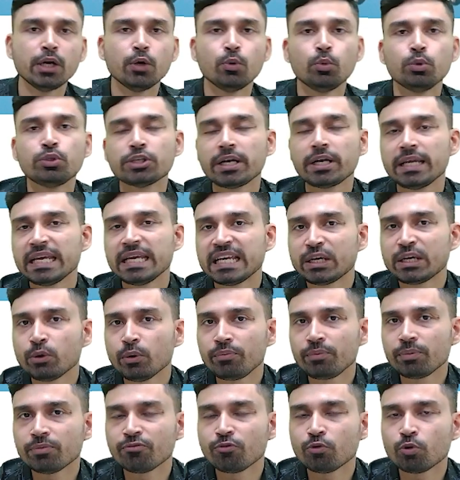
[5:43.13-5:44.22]
which are
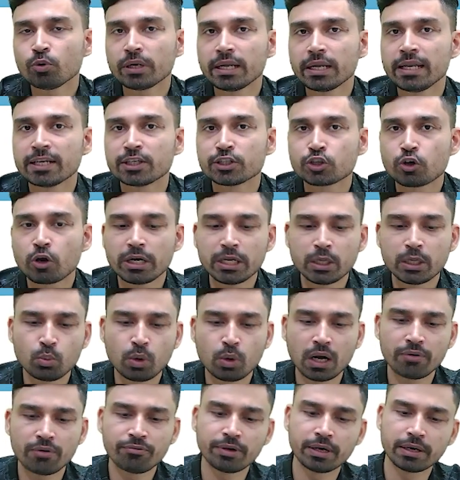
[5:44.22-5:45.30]
equipped for electronic
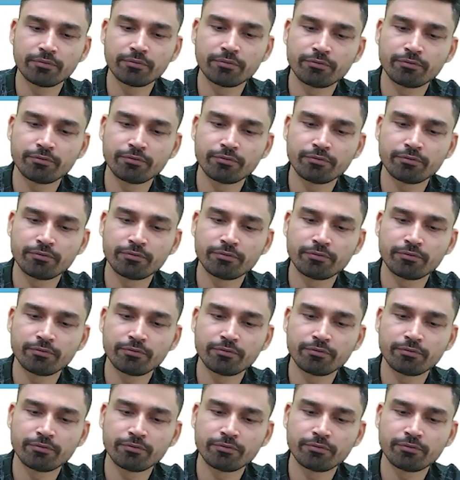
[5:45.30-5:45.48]
warfare.